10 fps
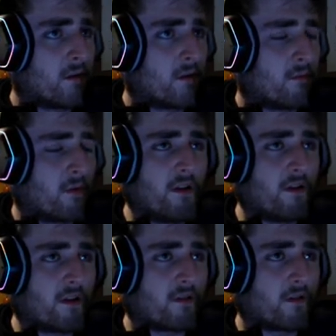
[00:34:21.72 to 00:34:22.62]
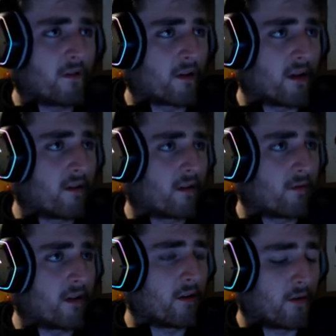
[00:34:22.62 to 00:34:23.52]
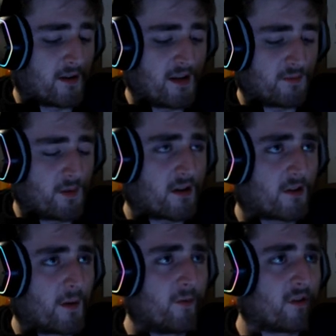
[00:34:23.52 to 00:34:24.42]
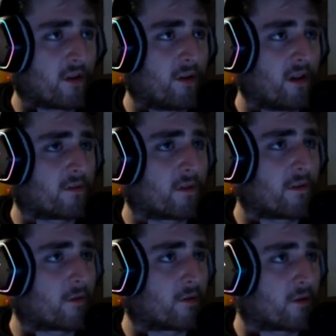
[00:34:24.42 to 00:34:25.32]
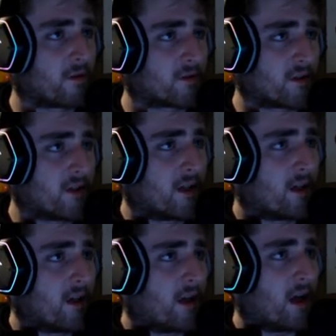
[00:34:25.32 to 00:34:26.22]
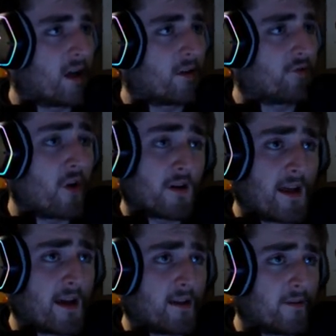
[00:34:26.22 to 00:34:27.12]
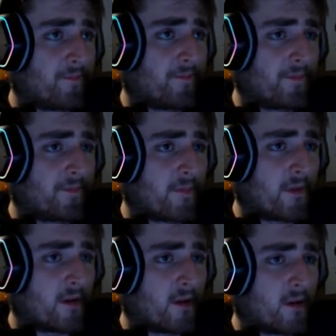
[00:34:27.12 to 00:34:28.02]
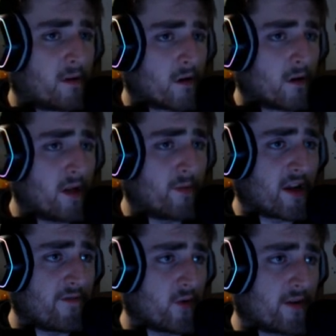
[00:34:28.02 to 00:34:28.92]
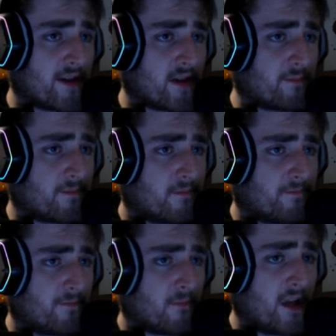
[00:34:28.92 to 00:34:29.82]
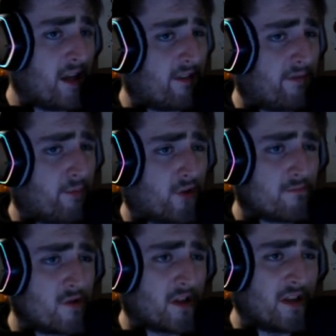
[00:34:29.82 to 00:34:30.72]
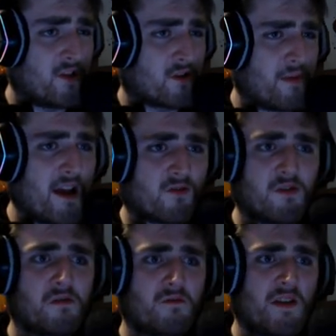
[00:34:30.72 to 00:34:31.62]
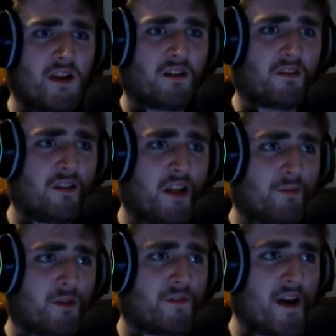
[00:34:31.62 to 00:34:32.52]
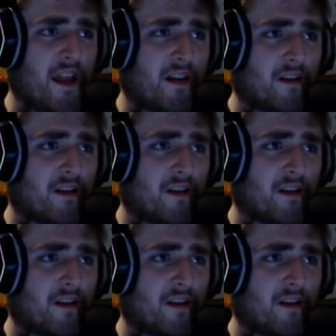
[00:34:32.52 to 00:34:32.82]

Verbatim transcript: Why does it... Okay, it's really annoying. I think it's because I'm using a PS5 controller. Uh, strong attack. Let me give you a tip. Even if you put the monkey in your back row, he can still help you fight.